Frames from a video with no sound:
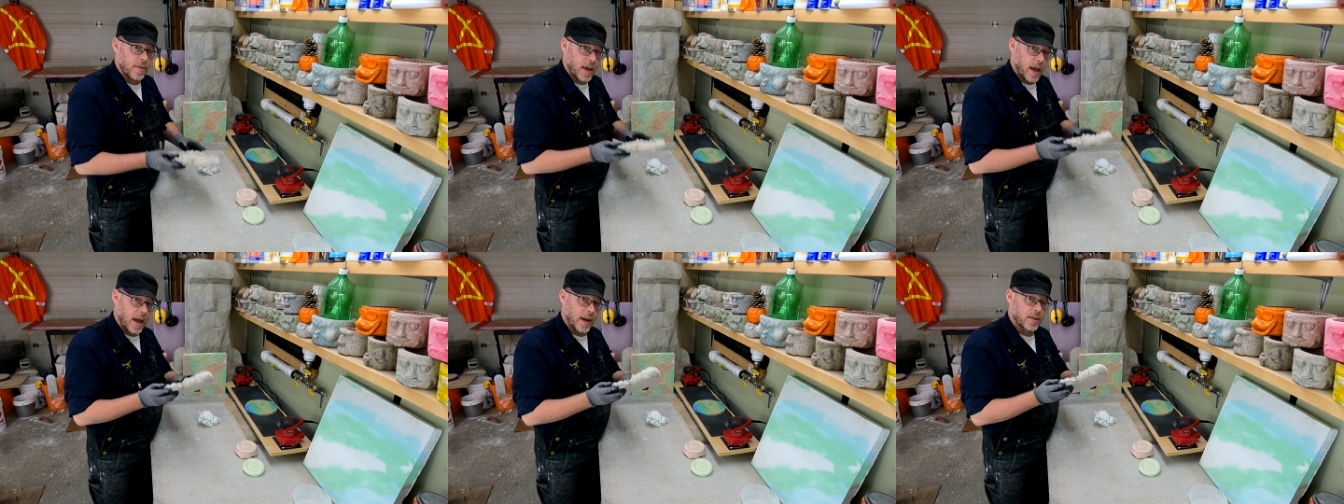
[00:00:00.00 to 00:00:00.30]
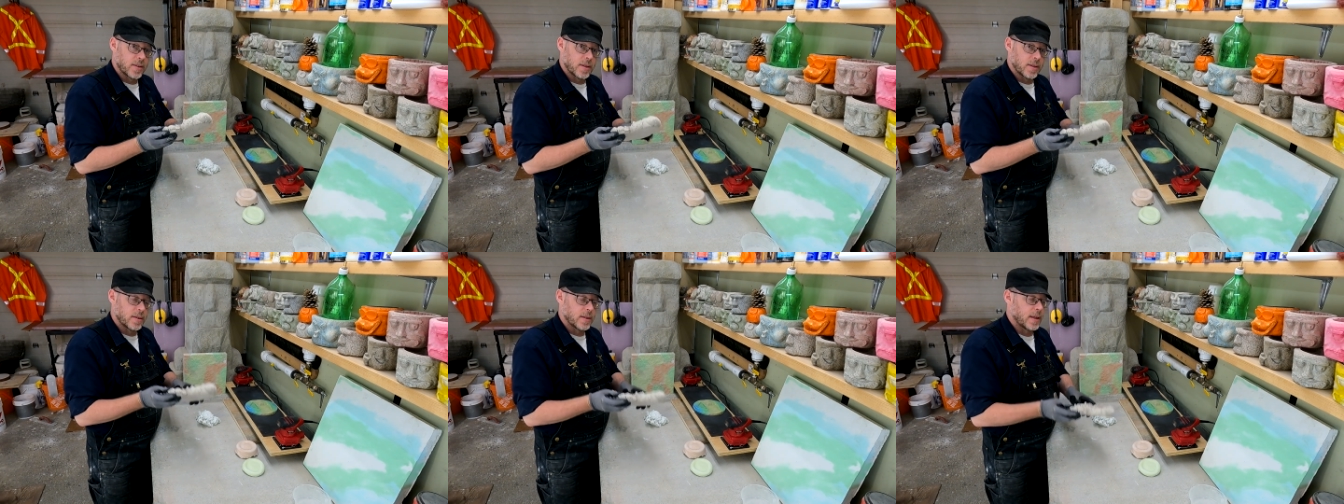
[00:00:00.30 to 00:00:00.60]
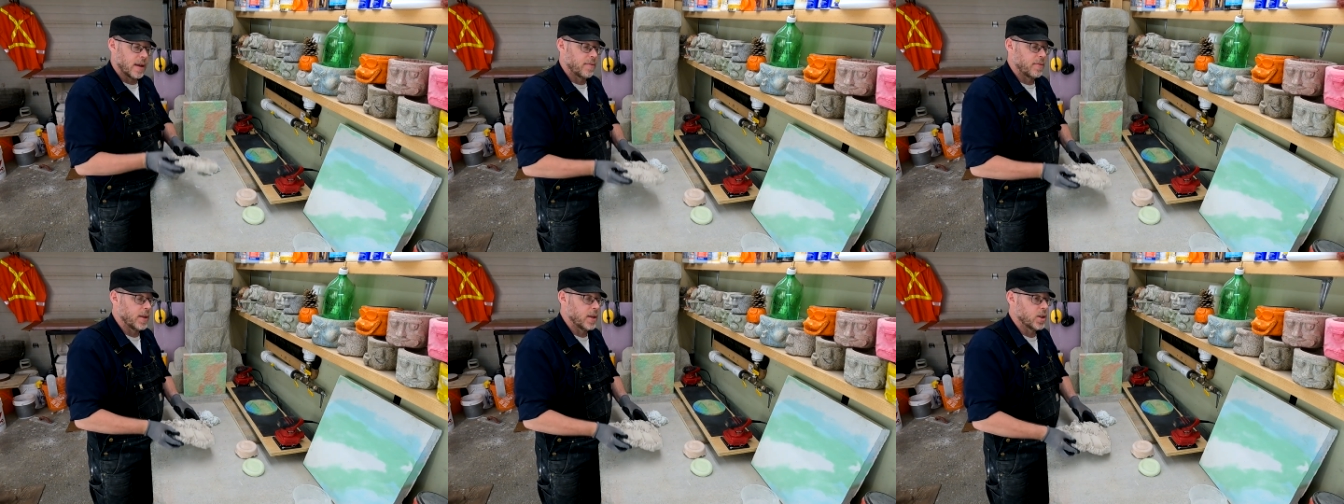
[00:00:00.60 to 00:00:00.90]
of the extra
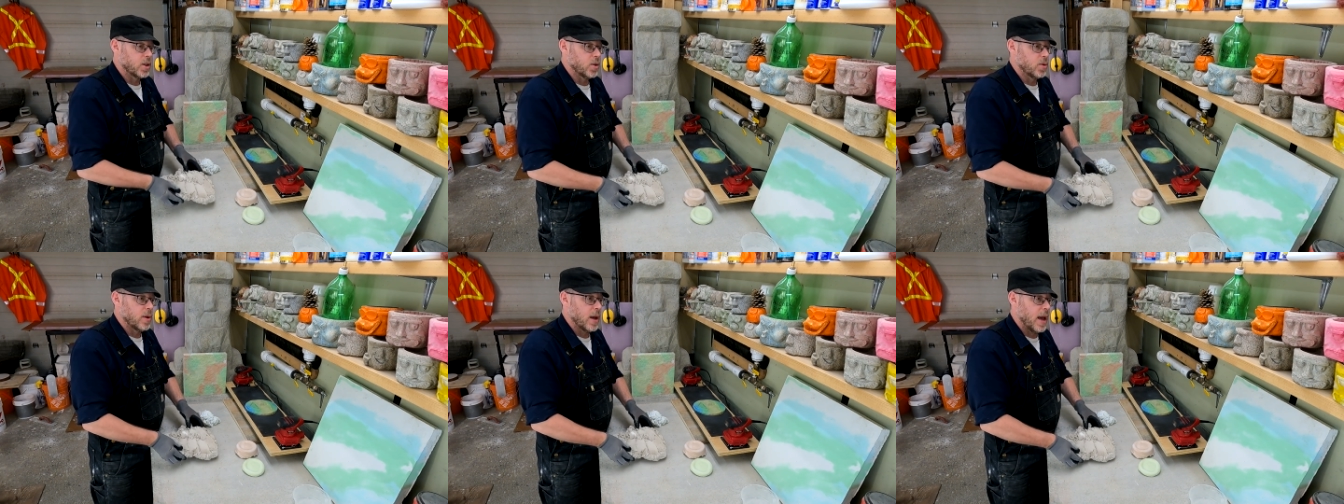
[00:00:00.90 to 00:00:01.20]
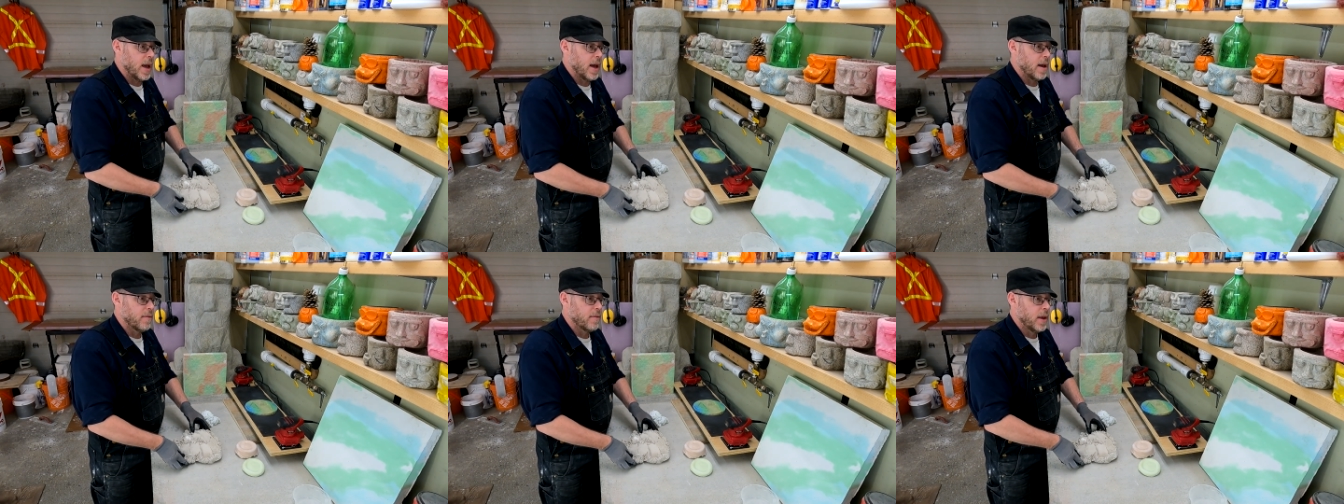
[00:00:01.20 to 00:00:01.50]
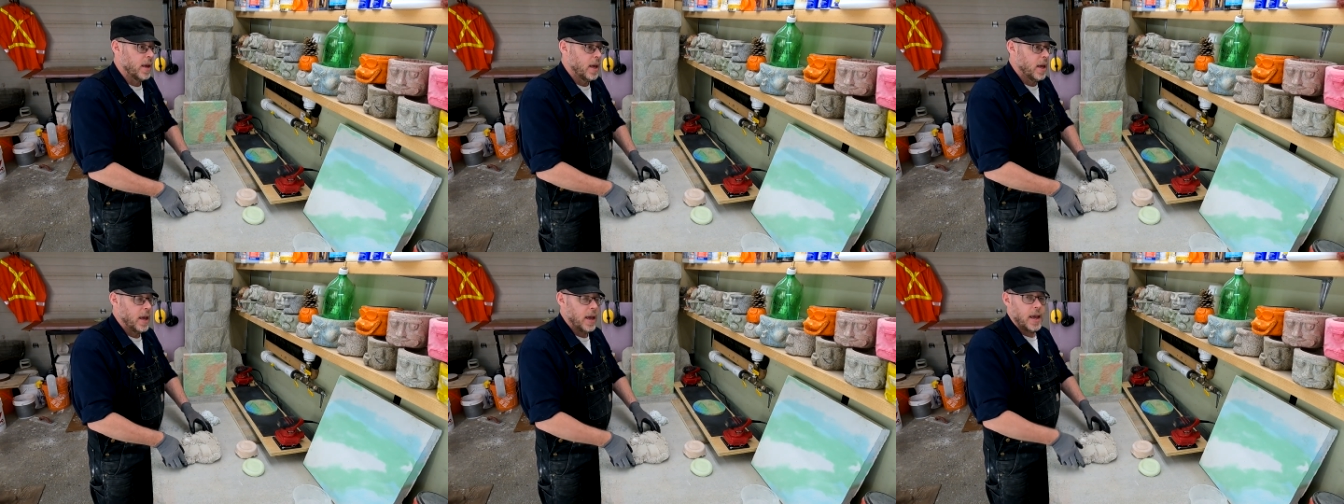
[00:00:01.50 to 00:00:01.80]
stuff that you have
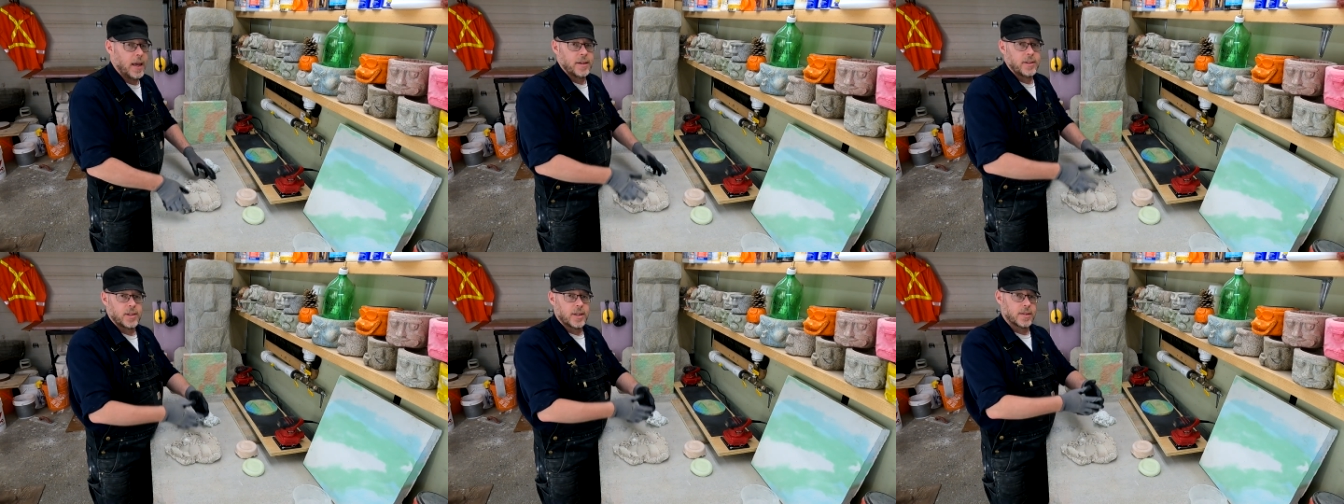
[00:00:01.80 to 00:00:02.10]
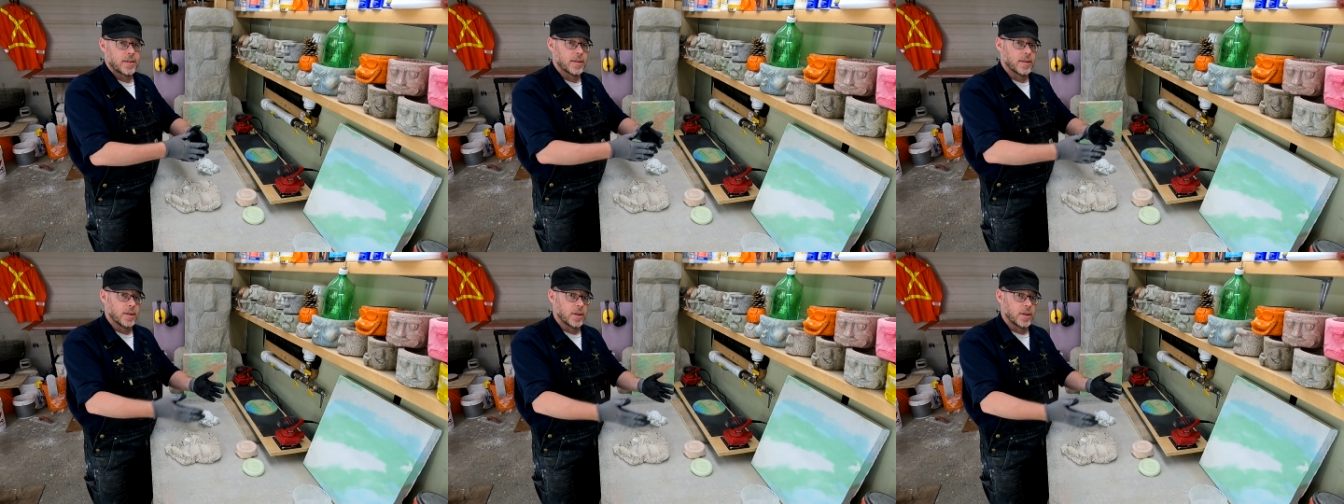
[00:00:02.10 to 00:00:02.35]
and just